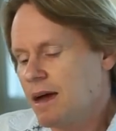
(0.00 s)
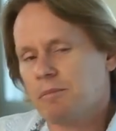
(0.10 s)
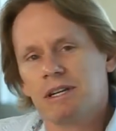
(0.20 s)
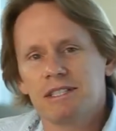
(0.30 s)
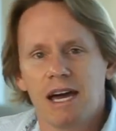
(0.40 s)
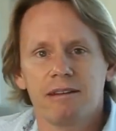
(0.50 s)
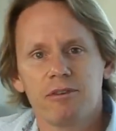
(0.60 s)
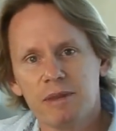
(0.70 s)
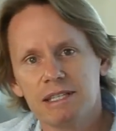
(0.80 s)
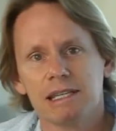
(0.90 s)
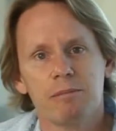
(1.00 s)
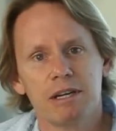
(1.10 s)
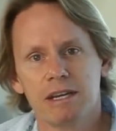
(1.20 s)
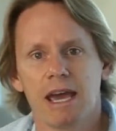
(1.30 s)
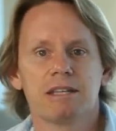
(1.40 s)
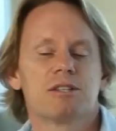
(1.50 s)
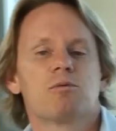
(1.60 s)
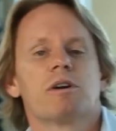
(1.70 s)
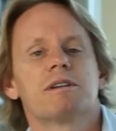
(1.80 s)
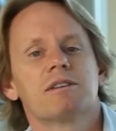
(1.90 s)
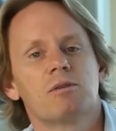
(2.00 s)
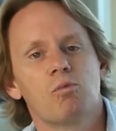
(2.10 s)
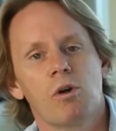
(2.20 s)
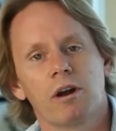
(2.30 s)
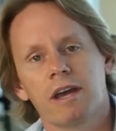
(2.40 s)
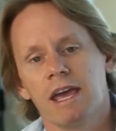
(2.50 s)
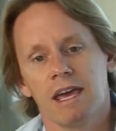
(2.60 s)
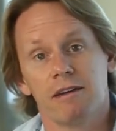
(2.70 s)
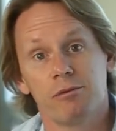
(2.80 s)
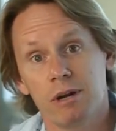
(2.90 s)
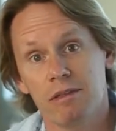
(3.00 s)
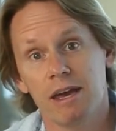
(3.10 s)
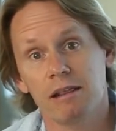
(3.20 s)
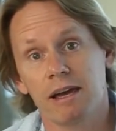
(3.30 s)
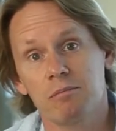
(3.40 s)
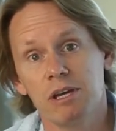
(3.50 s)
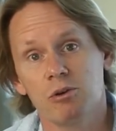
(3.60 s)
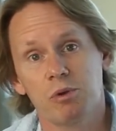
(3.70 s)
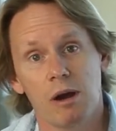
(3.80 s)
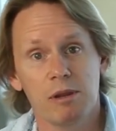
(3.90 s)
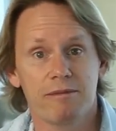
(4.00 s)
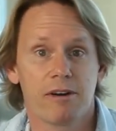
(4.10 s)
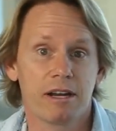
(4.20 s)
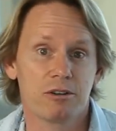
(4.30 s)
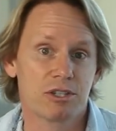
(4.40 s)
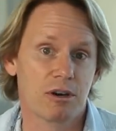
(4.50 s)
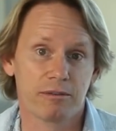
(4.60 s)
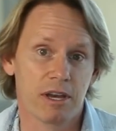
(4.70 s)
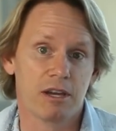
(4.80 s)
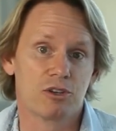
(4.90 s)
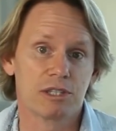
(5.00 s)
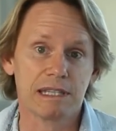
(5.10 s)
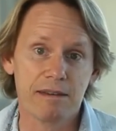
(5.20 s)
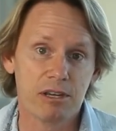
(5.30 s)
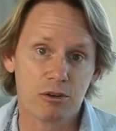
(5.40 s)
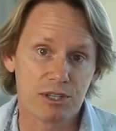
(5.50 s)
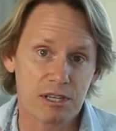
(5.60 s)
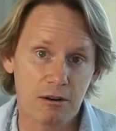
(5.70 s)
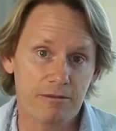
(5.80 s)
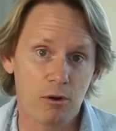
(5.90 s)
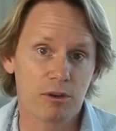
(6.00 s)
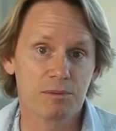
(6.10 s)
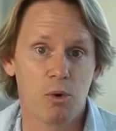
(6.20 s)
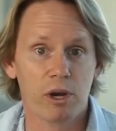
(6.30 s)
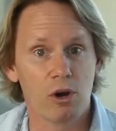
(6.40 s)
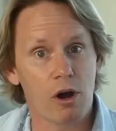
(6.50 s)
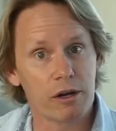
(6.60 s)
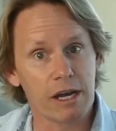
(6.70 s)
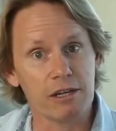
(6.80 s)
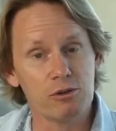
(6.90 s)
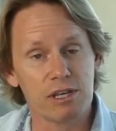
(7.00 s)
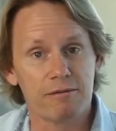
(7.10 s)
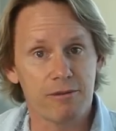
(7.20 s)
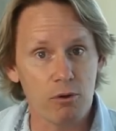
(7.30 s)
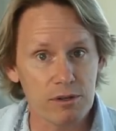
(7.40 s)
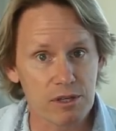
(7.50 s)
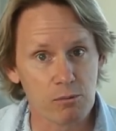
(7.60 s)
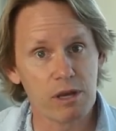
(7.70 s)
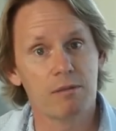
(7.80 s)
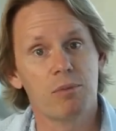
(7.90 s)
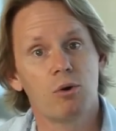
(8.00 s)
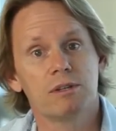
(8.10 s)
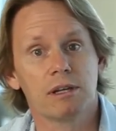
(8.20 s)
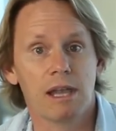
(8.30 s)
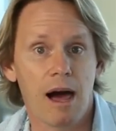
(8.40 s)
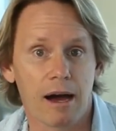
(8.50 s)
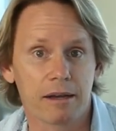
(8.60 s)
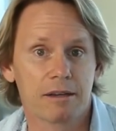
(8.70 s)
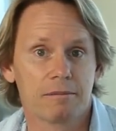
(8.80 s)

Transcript: But aside from these limited cases where it doesn't work, if you're anything like me, you'll probably find yourself just leaving your center focus point on and using focus and recompose a lot.